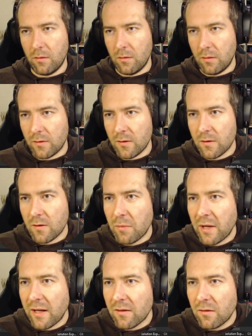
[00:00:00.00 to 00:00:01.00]
Is this the
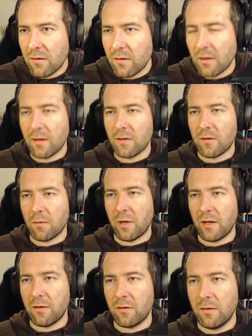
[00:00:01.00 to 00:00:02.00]
pattern? Yeah, that's the
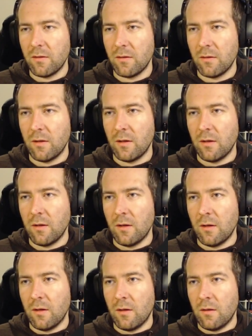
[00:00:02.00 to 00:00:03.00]
pattern.
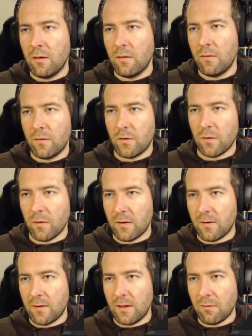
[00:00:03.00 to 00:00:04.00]
So
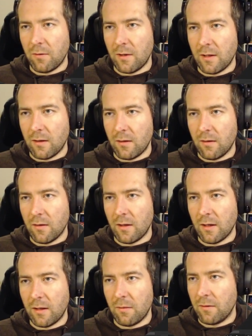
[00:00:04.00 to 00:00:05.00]
let's see if we can...
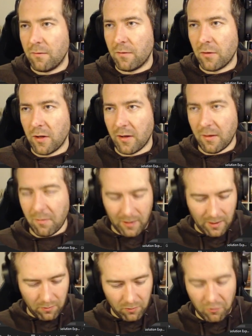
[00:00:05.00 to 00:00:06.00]
I forgot about
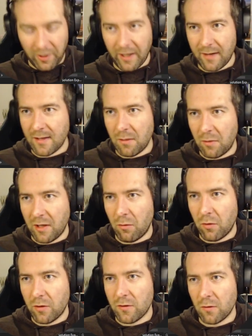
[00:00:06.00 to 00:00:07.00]
how the regex API
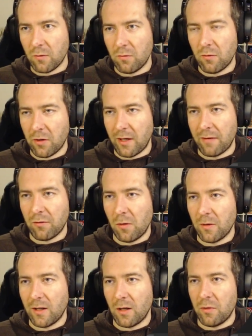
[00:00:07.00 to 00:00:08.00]
works, so we're gonna have to
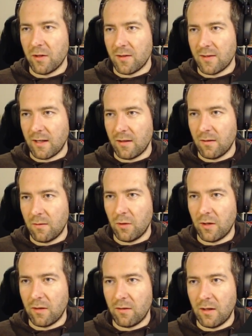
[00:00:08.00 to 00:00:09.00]
look that up in a second.
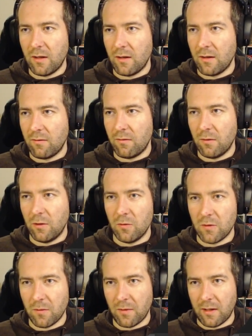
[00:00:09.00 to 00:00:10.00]
But I think if we do
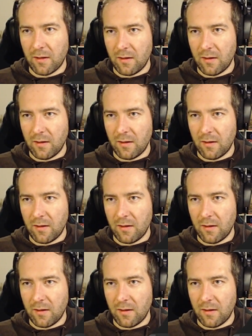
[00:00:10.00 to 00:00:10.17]
something like